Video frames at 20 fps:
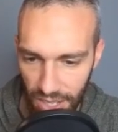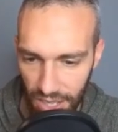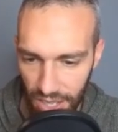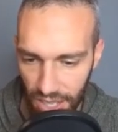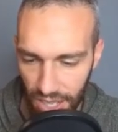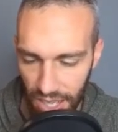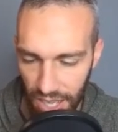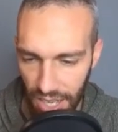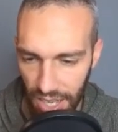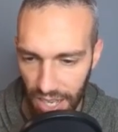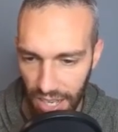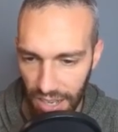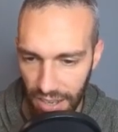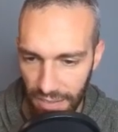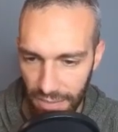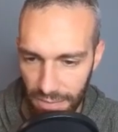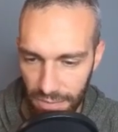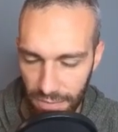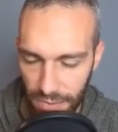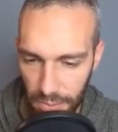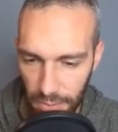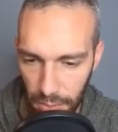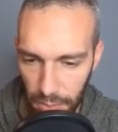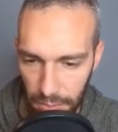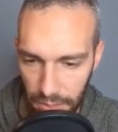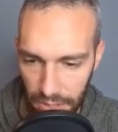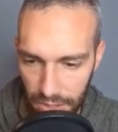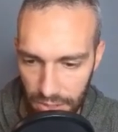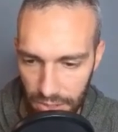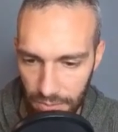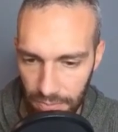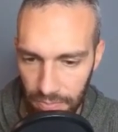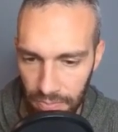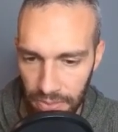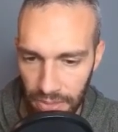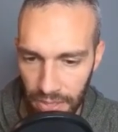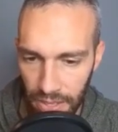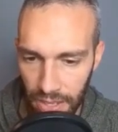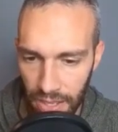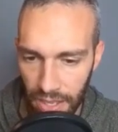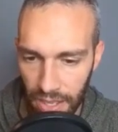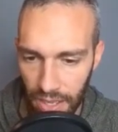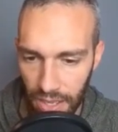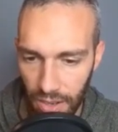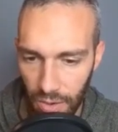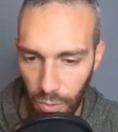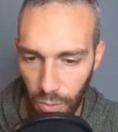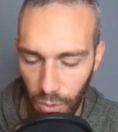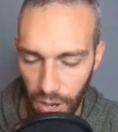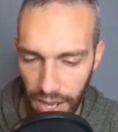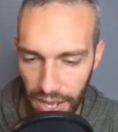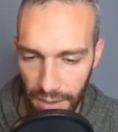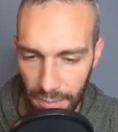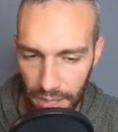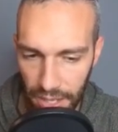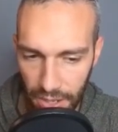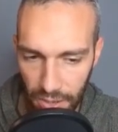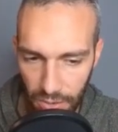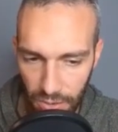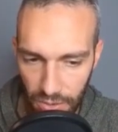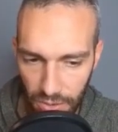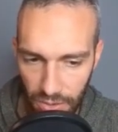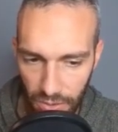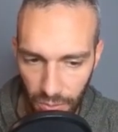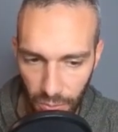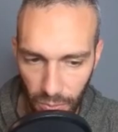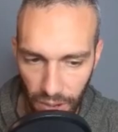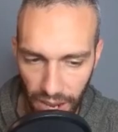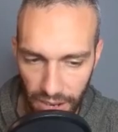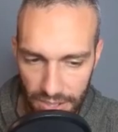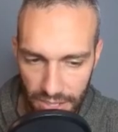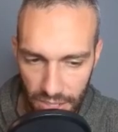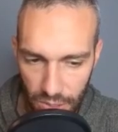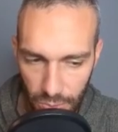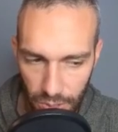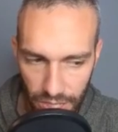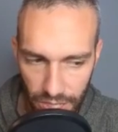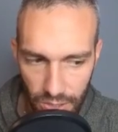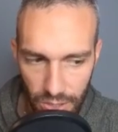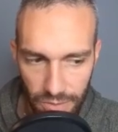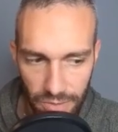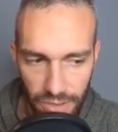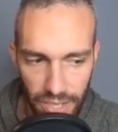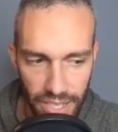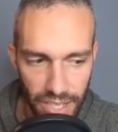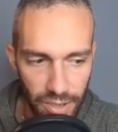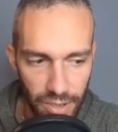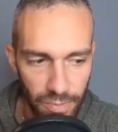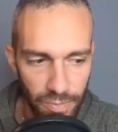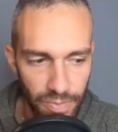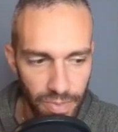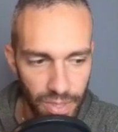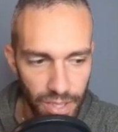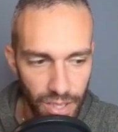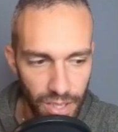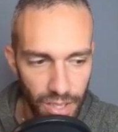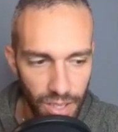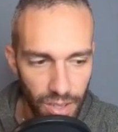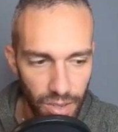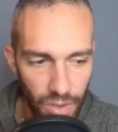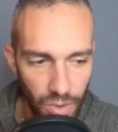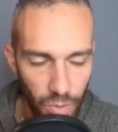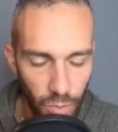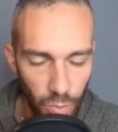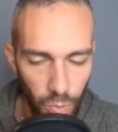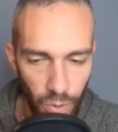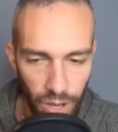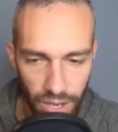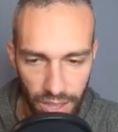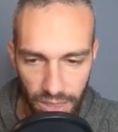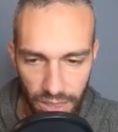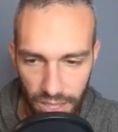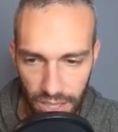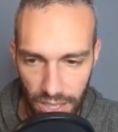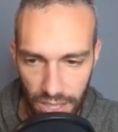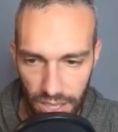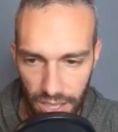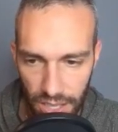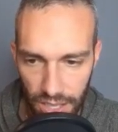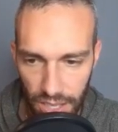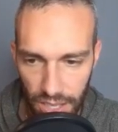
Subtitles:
for members. Why I'm like, how does this relate to a video? One of the